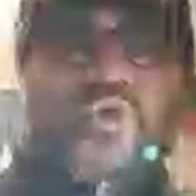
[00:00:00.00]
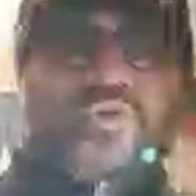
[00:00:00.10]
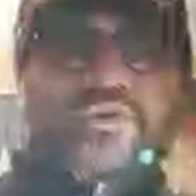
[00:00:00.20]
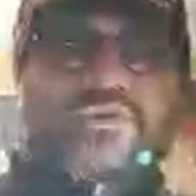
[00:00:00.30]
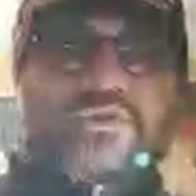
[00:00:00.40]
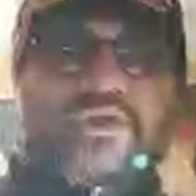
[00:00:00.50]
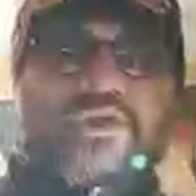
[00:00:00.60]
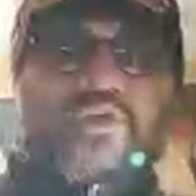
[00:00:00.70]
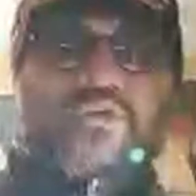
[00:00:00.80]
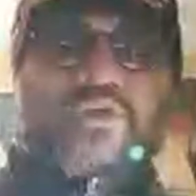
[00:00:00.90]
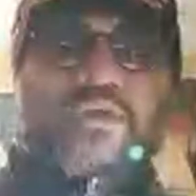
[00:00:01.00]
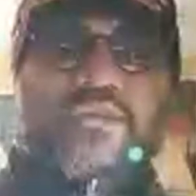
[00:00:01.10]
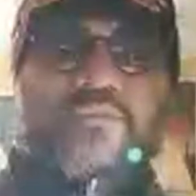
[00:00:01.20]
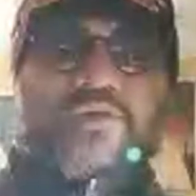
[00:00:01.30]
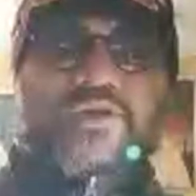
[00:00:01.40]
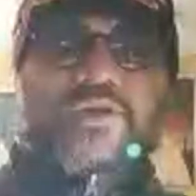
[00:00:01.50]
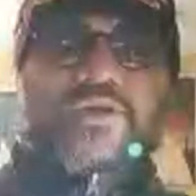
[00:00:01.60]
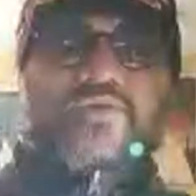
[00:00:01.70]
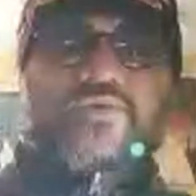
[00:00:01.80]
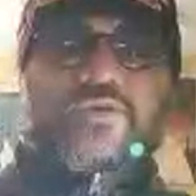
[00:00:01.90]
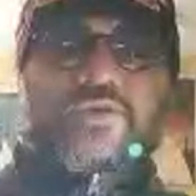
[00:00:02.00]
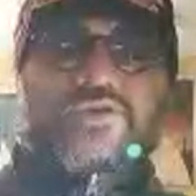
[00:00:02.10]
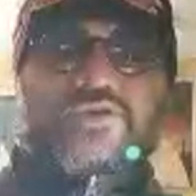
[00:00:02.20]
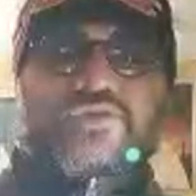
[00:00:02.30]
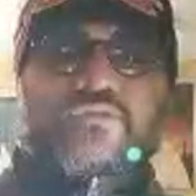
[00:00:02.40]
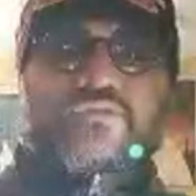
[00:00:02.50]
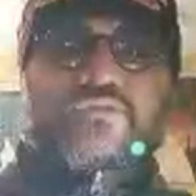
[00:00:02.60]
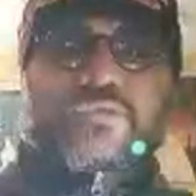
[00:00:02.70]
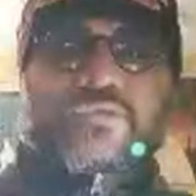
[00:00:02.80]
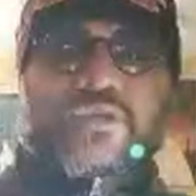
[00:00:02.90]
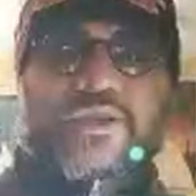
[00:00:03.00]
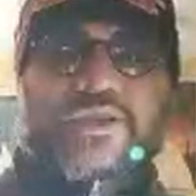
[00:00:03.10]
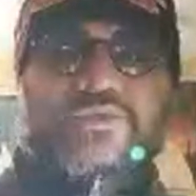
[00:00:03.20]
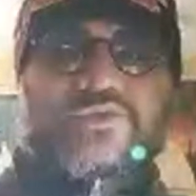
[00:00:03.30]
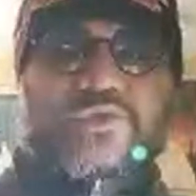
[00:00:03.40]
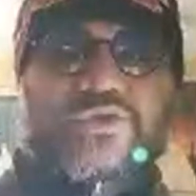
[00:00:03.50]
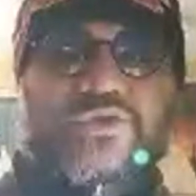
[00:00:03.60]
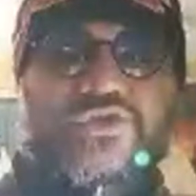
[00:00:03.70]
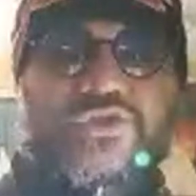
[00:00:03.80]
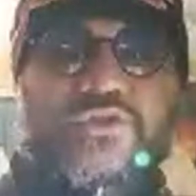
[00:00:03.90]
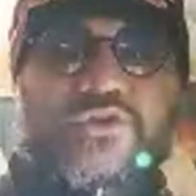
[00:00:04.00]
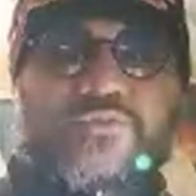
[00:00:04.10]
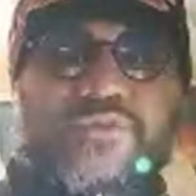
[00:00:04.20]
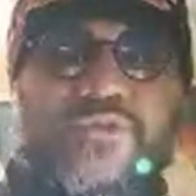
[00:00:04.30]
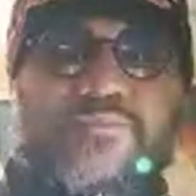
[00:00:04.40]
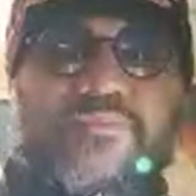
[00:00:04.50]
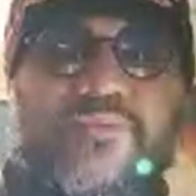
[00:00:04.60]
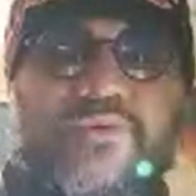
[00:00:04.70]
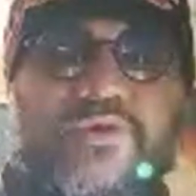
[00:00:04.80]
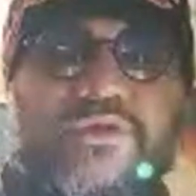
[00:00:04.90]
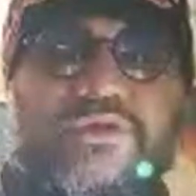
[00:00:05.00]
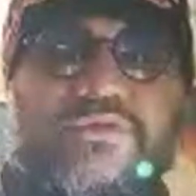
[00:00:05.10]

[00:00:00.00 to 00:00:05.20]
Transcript: strain of the Napoleonic Wars, the restoration of the Bourbons,